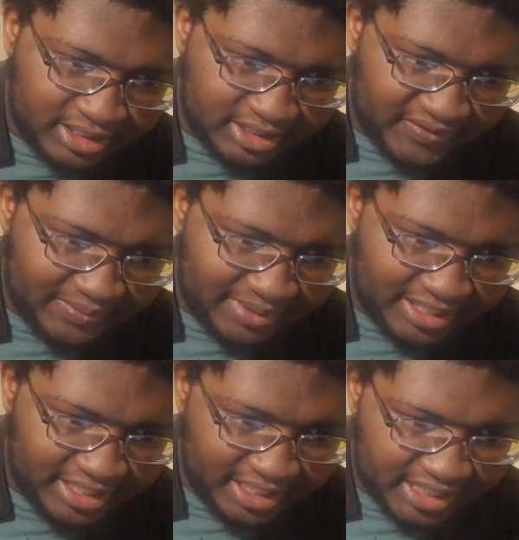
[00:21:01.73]
just everybody
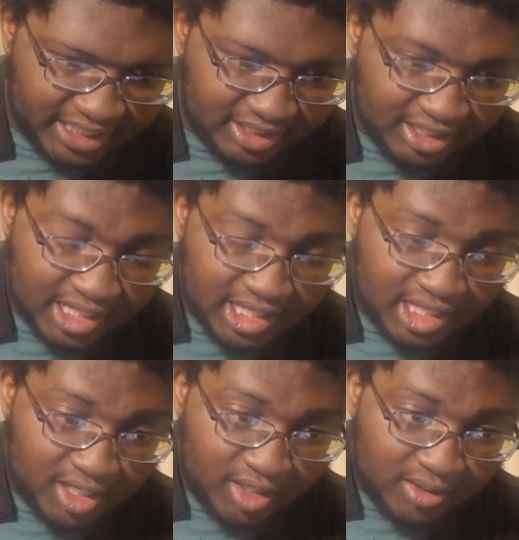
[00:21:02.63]
getting out.
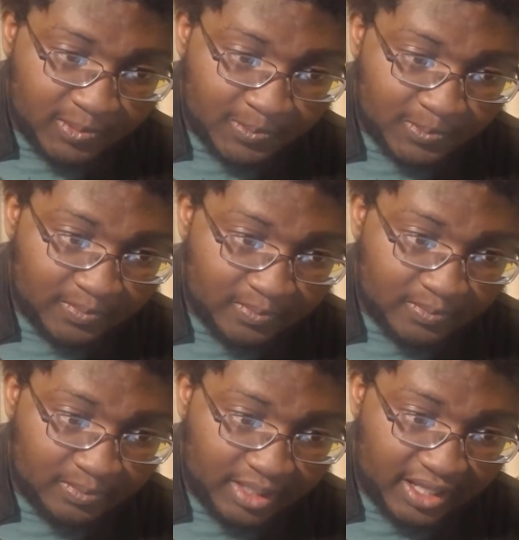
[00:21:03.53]

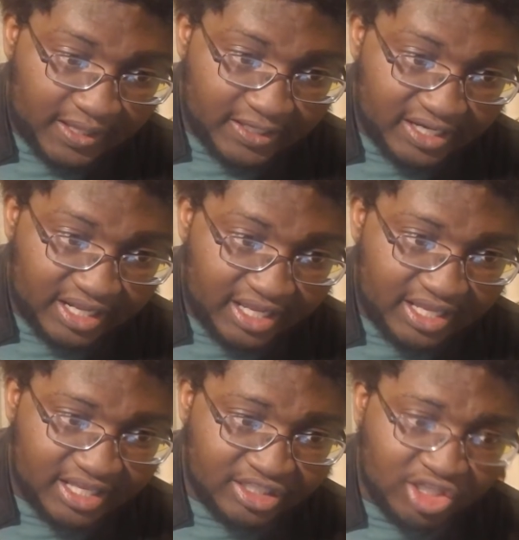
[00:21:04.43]
Man,
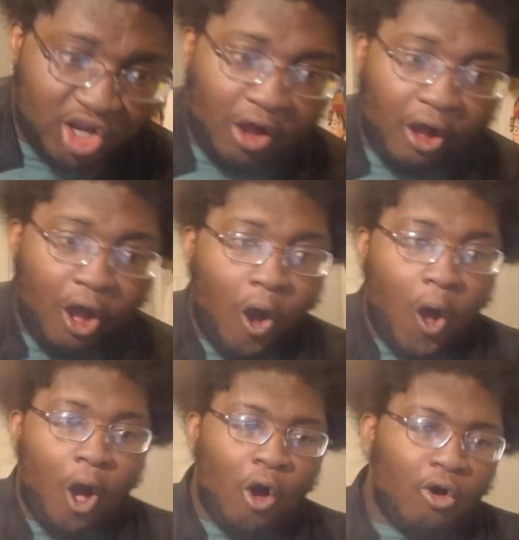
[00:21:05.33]
it is
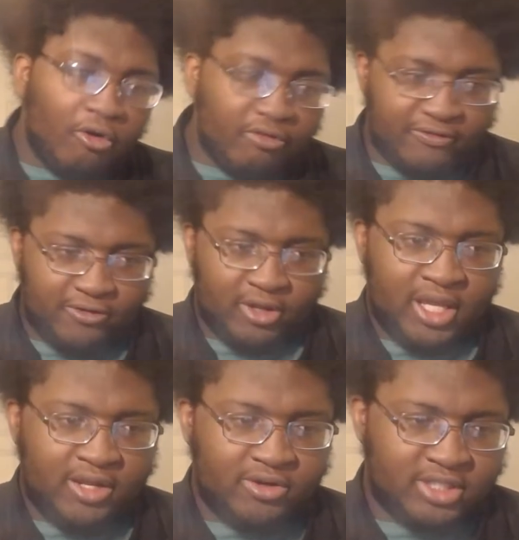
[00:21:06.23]
over for
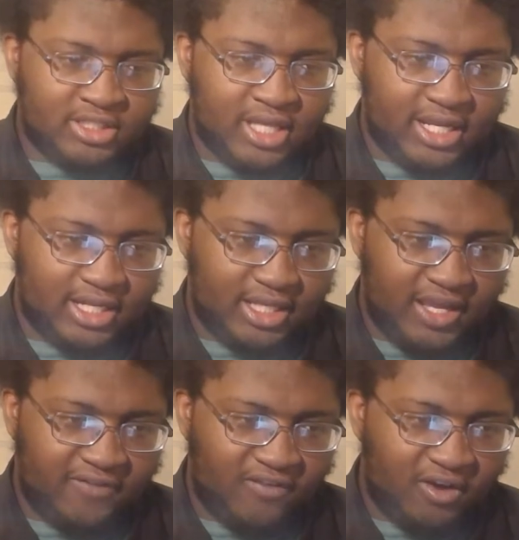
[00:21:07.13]
Hero Society
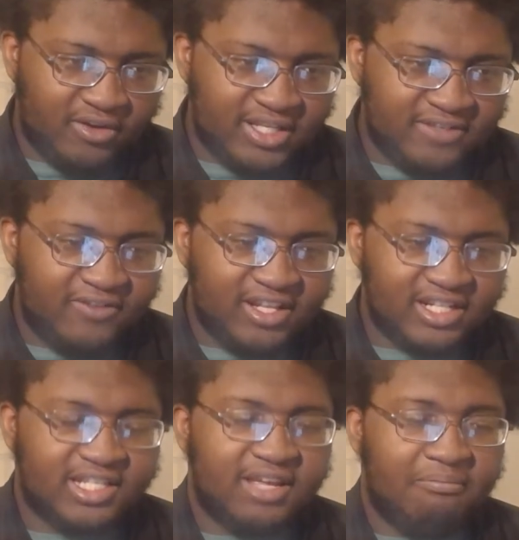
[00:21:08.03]
if all these
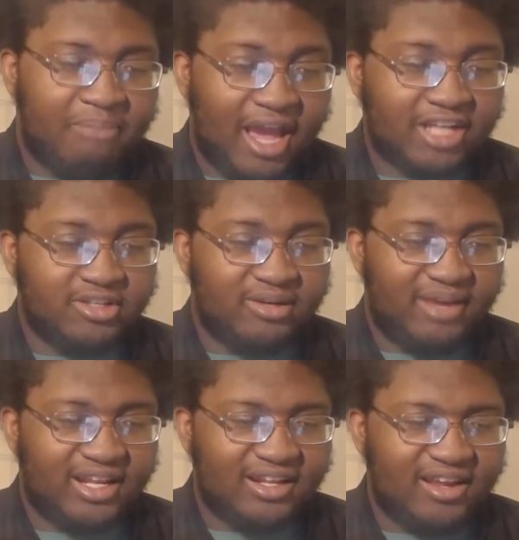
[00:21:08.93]
villains get back to the
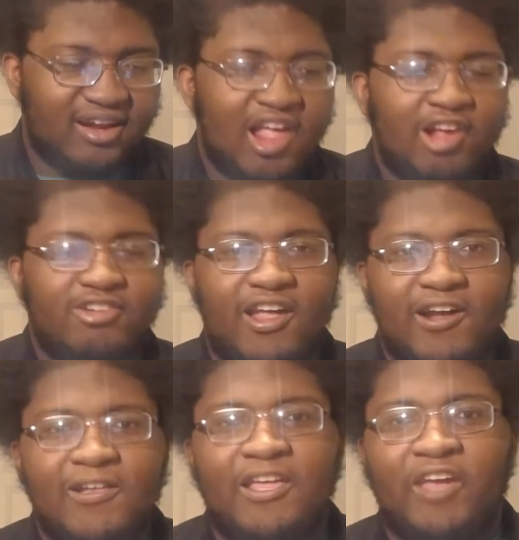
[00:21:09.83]
mainland.
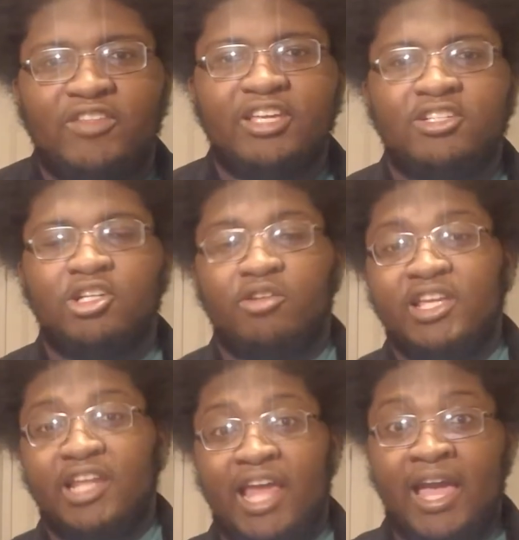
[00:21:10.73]
Now, if they can start
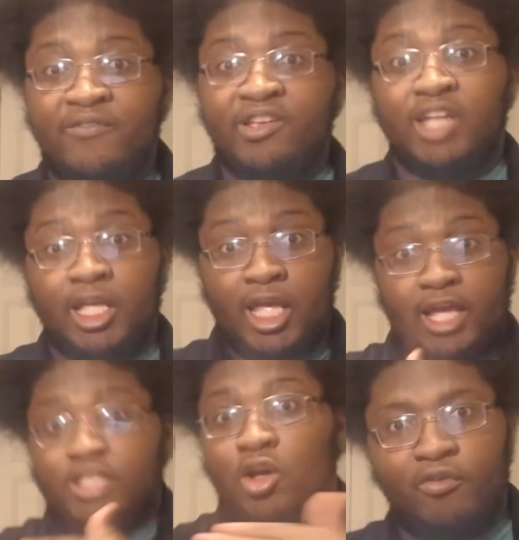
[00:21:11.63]
wreaking havoc, then yeah,
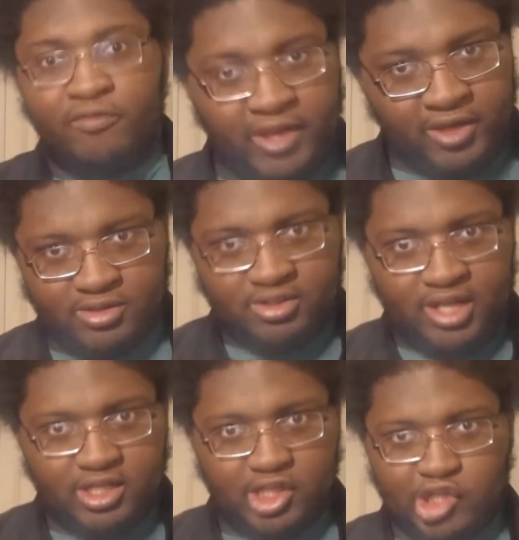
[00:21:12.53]
it's over for Hero
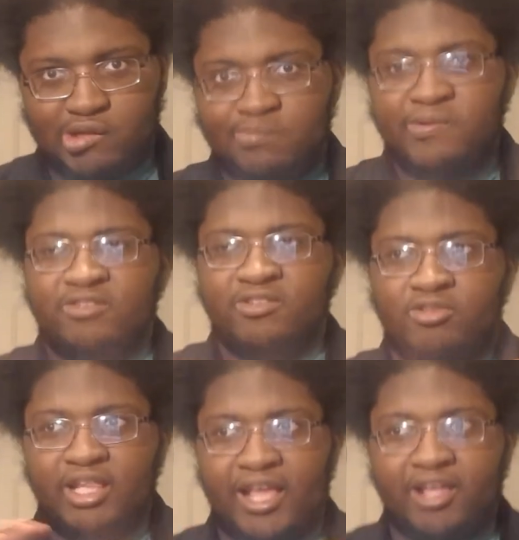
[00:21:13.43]
Society, because I'm pretty sure there's
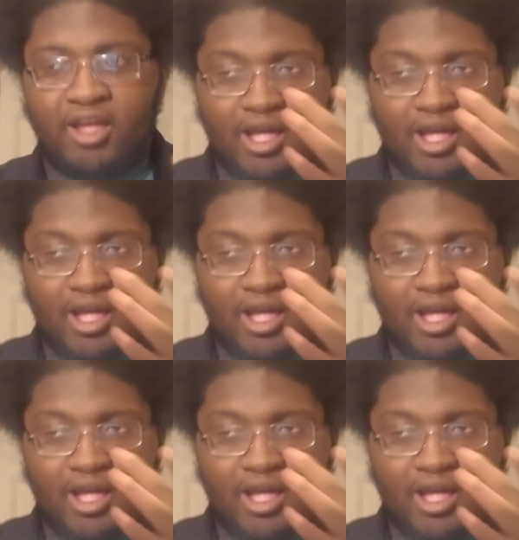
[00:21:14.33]
only like